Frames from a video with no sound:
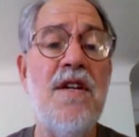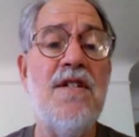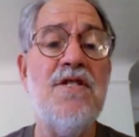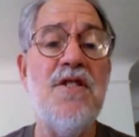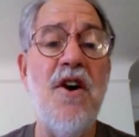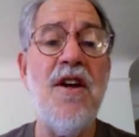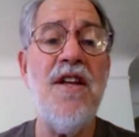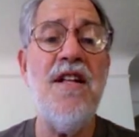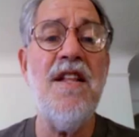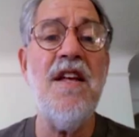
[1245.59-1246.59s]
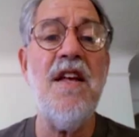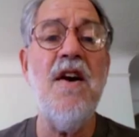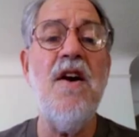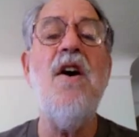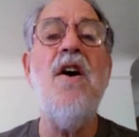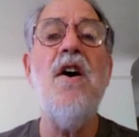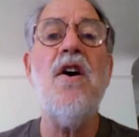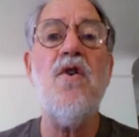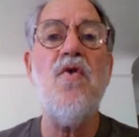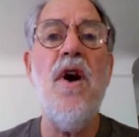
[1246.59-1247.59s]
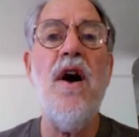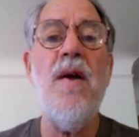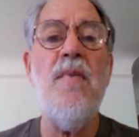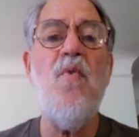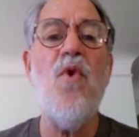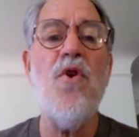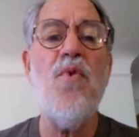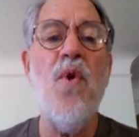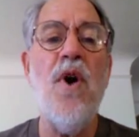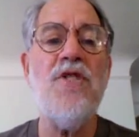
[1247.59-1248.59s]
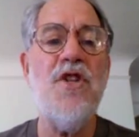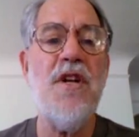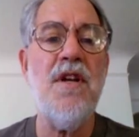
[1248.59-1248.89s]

Star killing, crime worth watching."